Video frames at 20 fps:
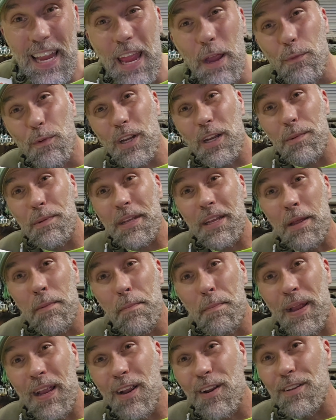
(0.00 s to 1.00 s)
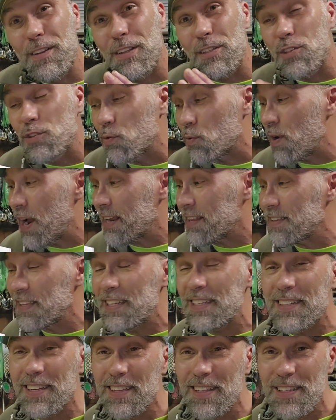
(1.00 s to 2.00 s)
And we're going to be comparing this
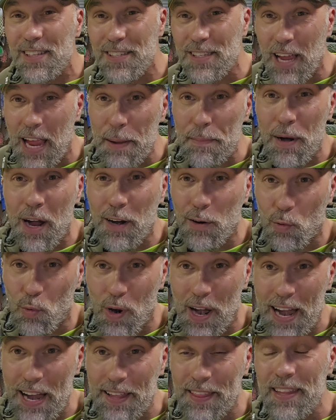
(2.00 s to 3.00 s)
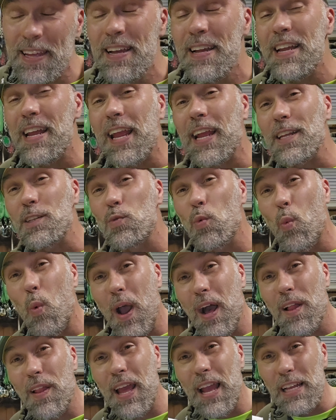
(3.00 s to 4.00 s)
directly to the Sightmark Wraith, as
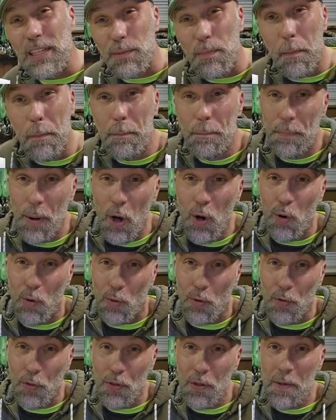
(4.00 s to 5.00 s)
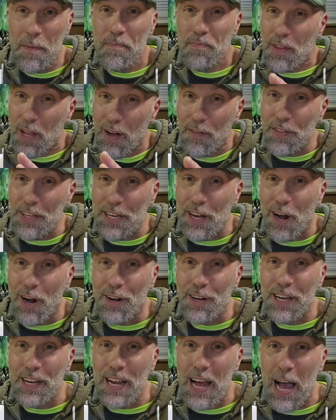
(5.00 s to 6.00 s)
well as both of the
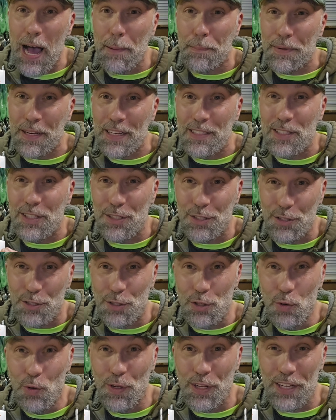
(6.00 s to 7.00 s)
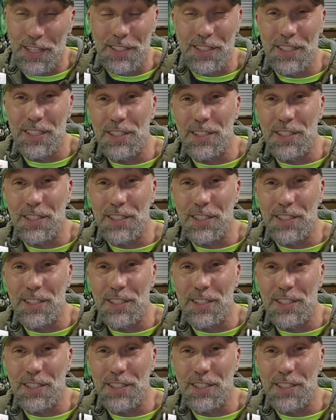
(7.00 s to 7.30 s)
Arken Optics Zulus.